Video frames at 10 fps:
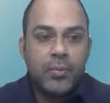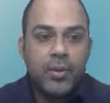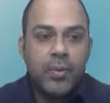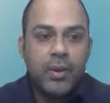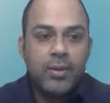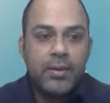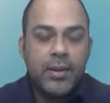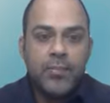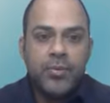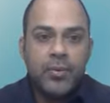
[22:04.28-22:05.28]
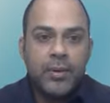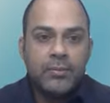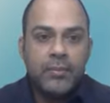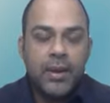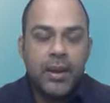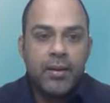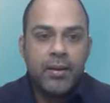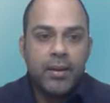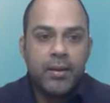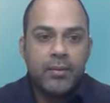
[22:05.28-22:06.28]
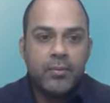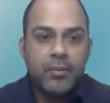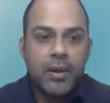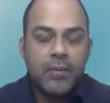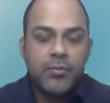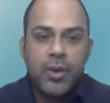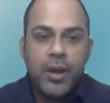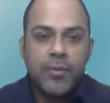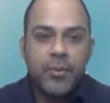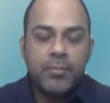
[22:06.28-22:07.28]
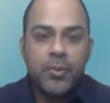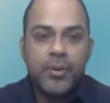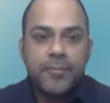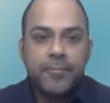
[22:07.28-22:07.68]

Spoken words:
with what the team's doing, and would love to have you on board.